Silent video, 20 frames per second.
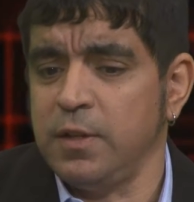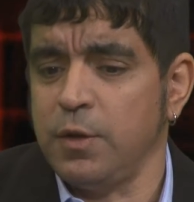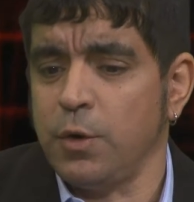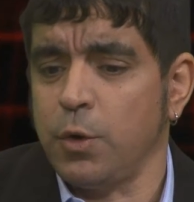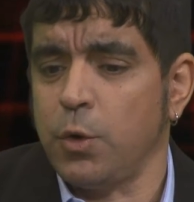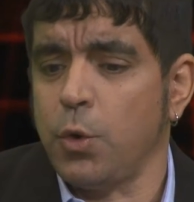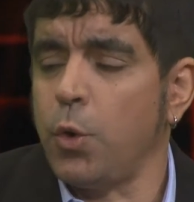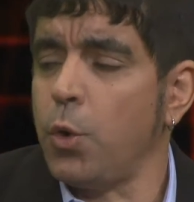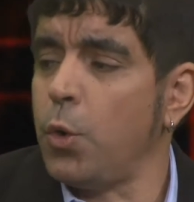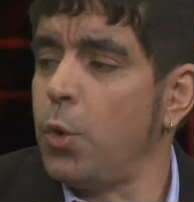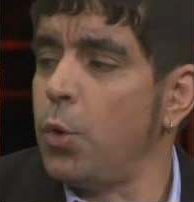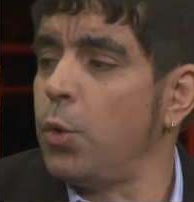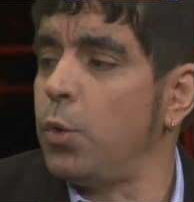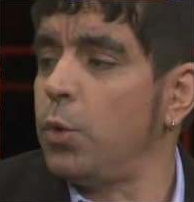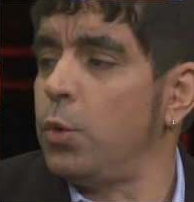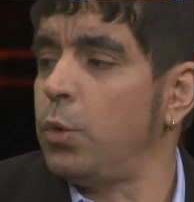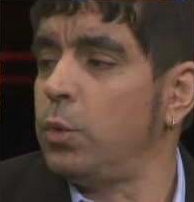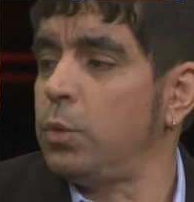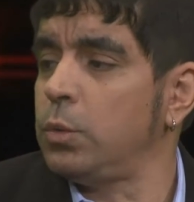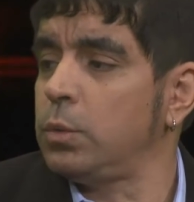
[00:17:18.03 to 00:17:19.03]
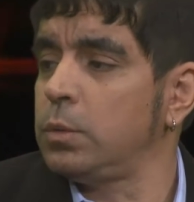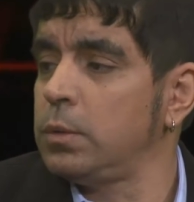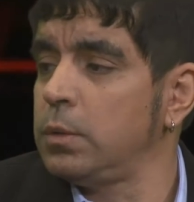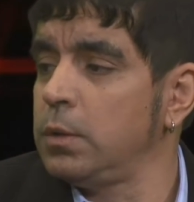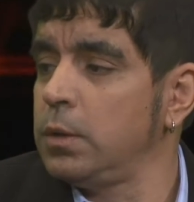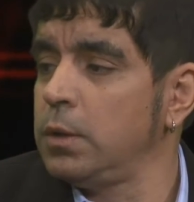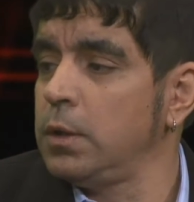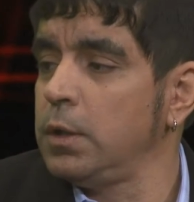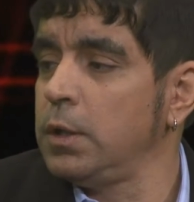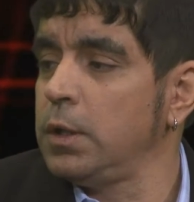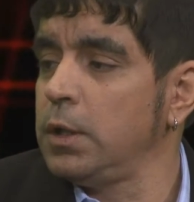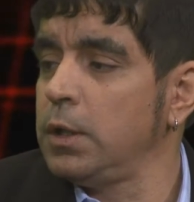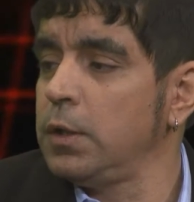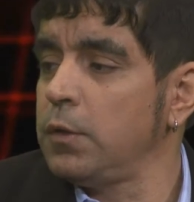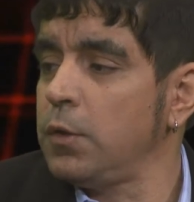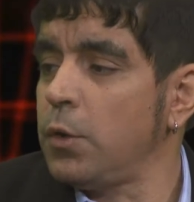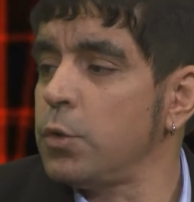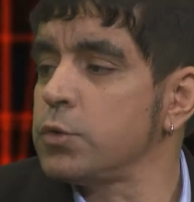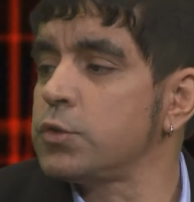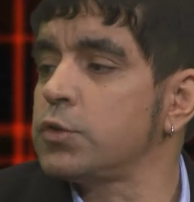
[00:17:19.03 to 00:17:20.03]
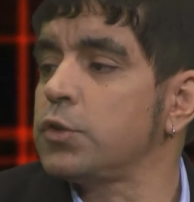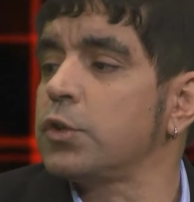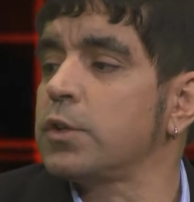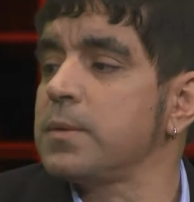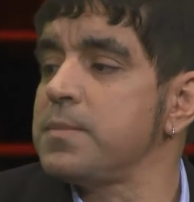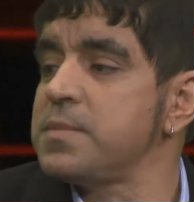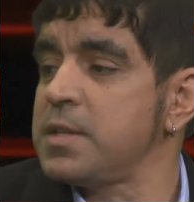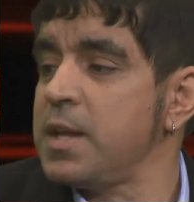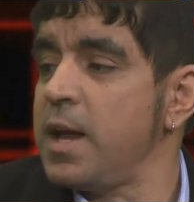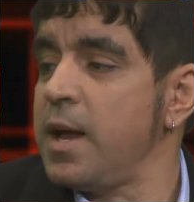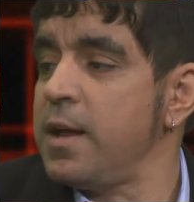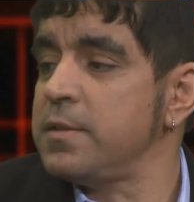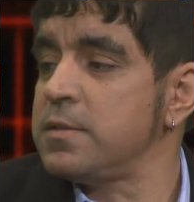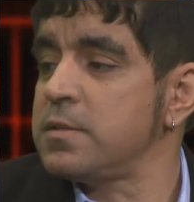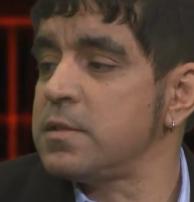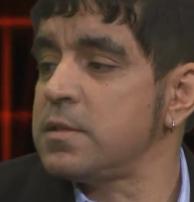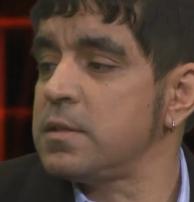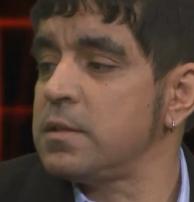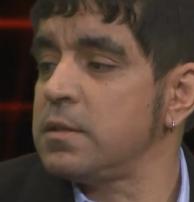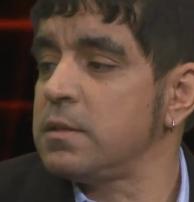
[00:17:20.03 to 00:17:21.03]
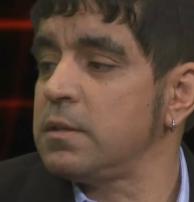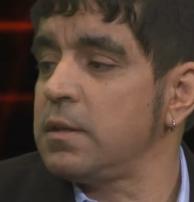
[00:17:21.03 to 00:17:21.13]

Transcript: the whole circumstance